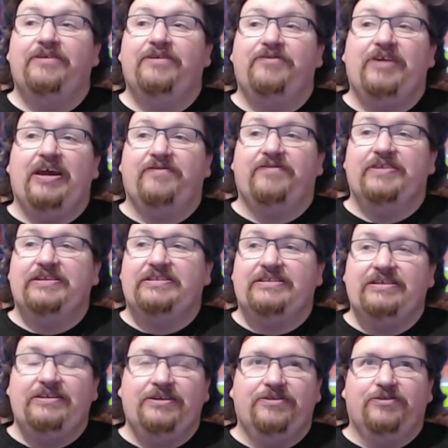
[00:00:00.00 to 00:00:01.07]
If you haven't
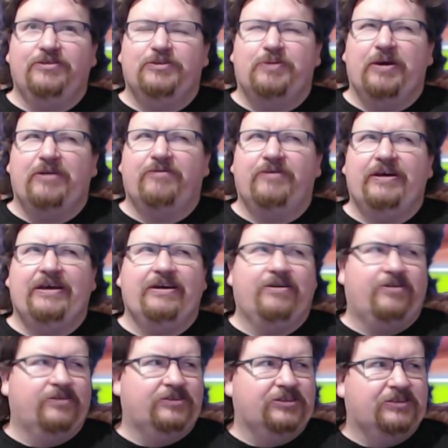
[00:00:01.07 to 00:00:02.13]
seen those, by the way,
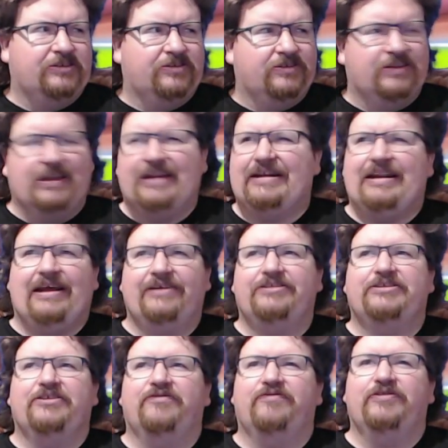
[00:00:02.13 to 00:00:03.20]
or just thought that
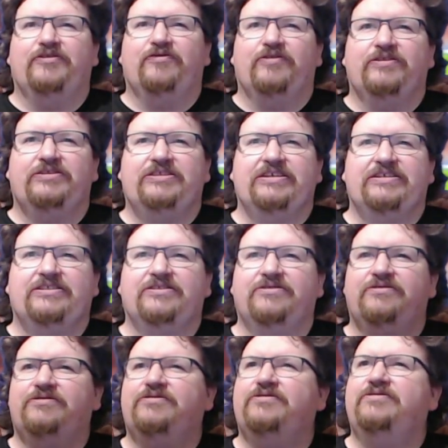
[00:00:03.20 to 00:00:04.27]
Clash stuff was for
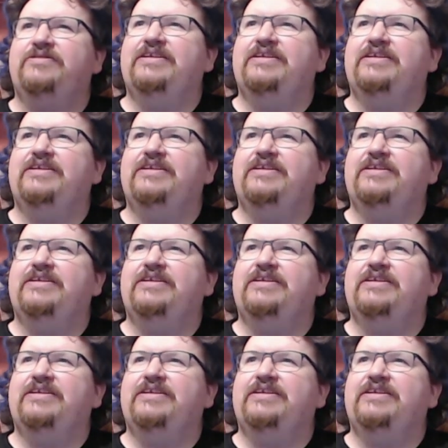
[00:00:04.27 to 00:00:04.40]
Jesco